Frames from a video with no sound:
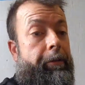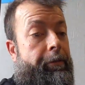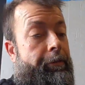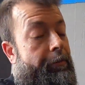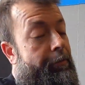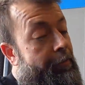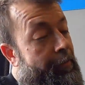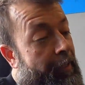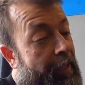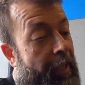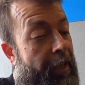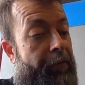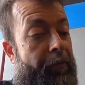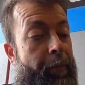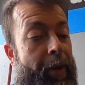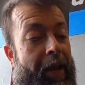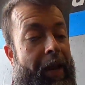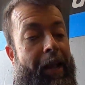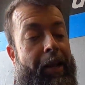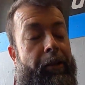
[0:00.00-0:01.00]
if we
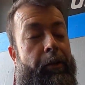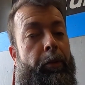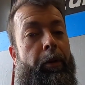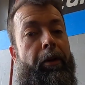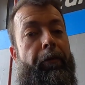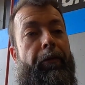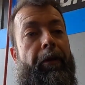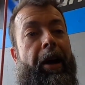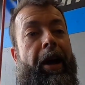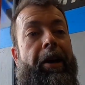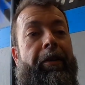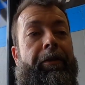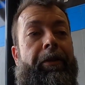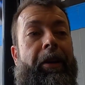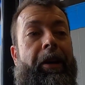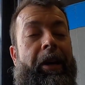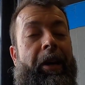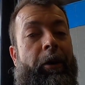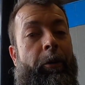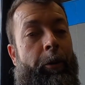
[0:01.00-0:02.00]
made 825,
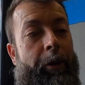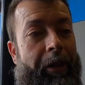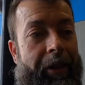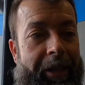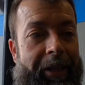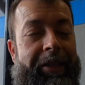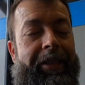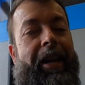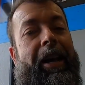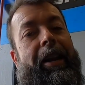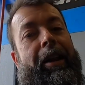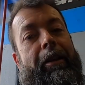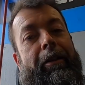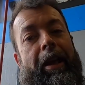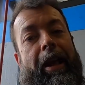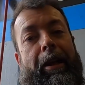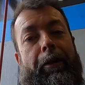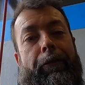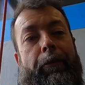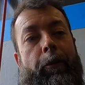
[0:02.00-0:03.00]
we at least got to hit
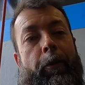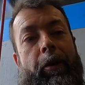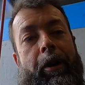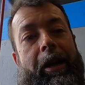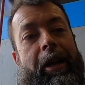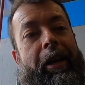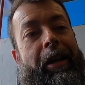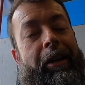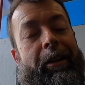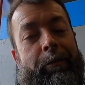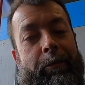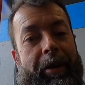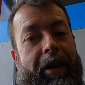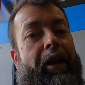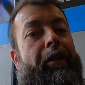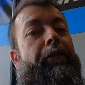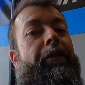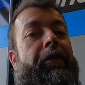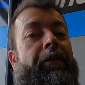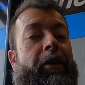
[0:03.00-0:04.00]
840, but
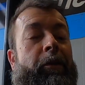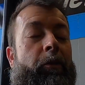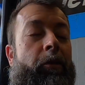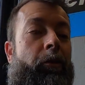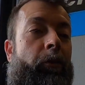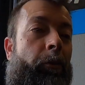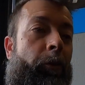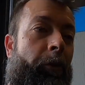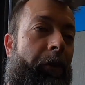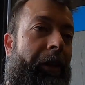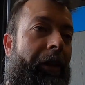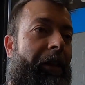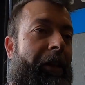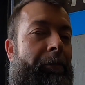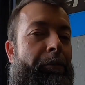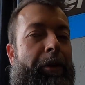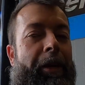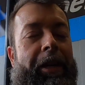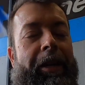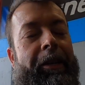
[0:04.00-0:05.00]
850 would
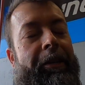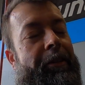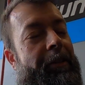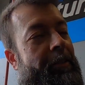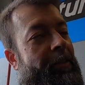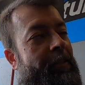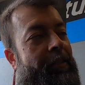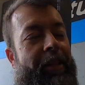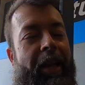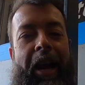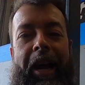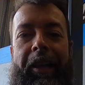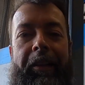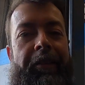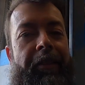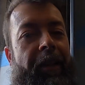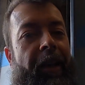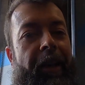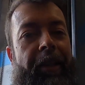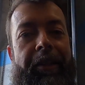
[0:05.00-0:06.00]
really be just
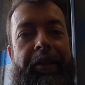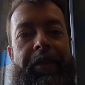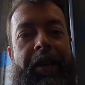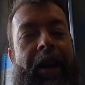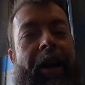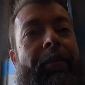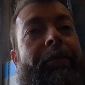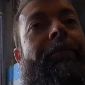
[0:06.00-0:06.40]
icing on the top.